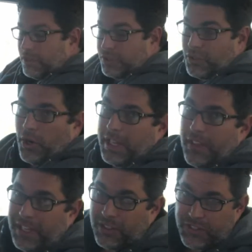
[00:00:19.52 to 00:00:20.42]
Starting
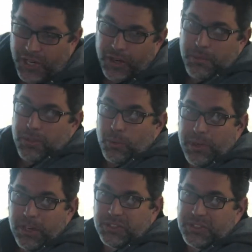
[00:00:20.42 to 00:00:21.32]
on the interior with the
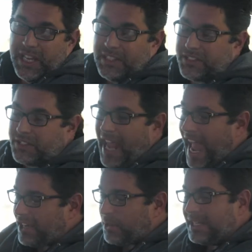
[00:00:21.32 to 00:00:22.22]
rear seats,
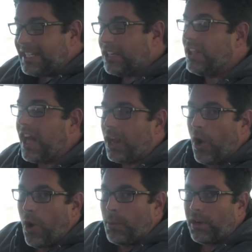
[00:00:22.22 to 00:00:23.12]
Acura did a lot of
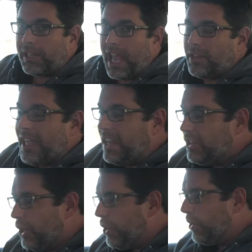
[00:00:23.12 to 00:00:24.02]
homework and they
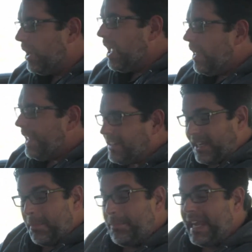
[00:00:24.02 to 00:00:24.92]
knew that to
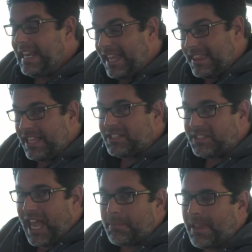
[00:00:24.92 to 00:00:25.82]
compete in this
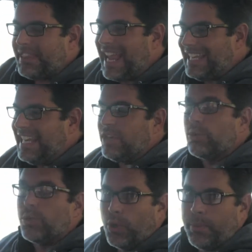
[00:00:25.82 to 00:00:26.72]
segment, they
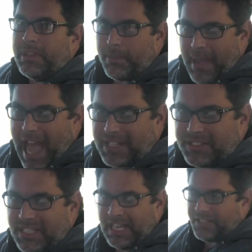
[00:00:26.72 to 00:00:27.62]
needed room in the back
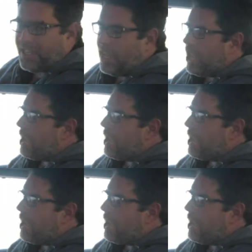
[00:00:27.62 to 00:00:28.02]
seat.